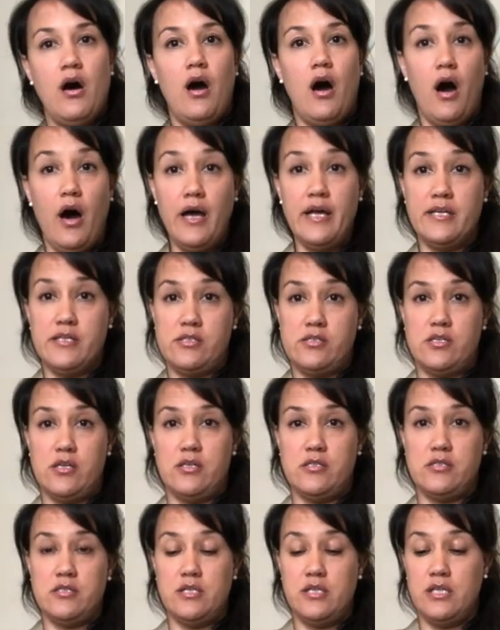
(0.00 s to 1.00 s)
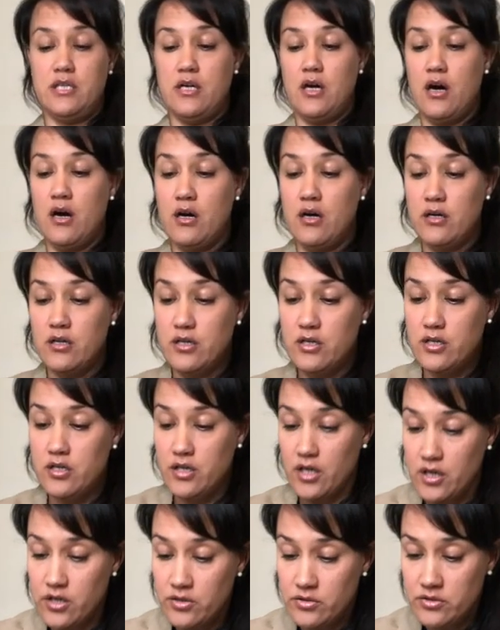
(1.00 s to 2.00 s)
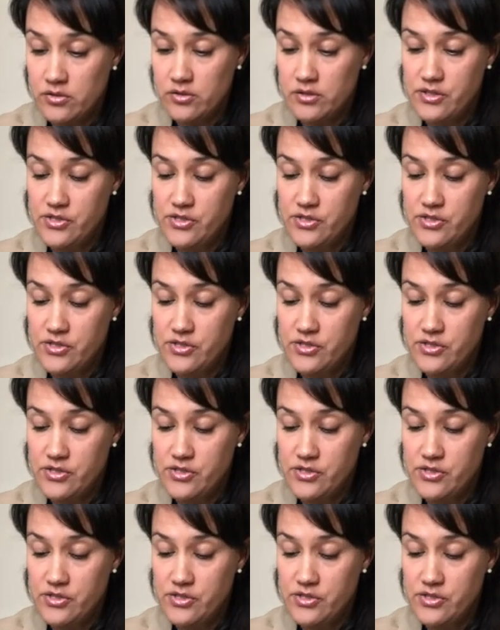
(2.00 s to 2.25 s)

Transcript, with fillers: I certainly can't go,